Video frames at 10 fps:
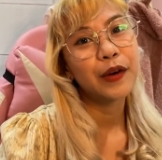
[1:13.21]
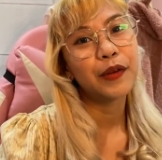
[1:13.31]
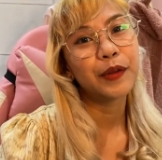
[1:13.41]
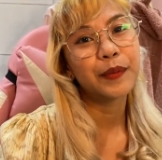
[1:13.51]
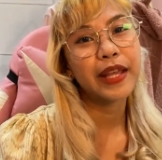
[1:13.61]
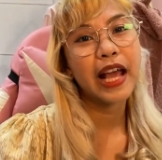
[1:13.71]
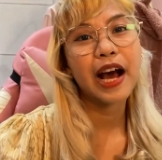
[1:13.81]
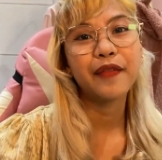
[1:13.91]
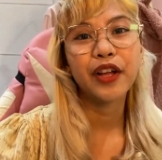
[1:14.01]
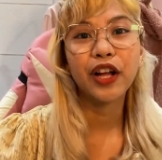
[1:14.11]
we'll be
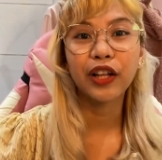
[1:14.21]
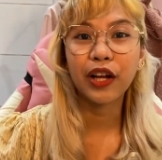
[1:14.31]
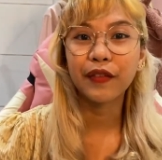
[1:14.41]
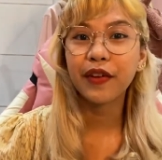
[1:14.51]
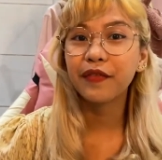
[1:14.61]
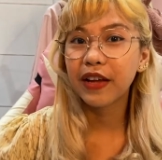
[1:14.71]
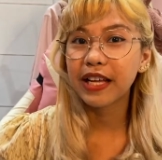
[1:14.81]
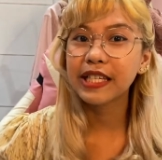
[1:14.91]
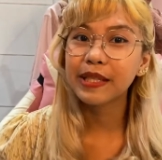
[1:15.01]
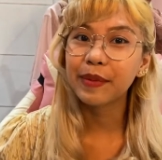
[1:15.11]
having a lot of
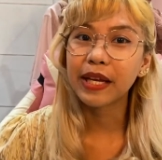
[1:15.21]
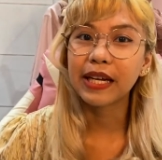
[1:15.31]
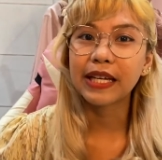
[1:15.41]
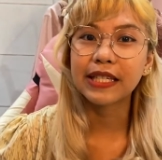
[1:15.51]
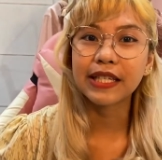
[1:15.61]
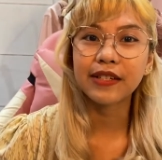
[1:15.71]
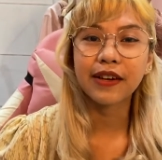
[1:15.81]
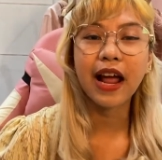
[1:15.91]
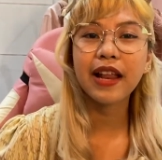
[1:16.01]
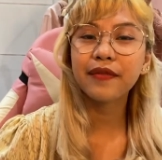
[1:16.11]
events because it's our
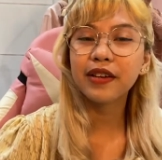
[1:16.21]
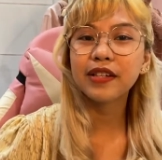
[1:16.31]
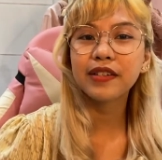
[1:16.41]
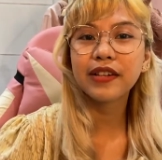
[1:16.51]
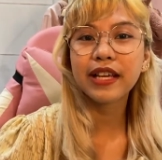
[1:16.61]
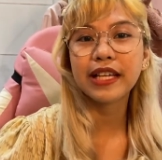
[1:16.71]
anniversary,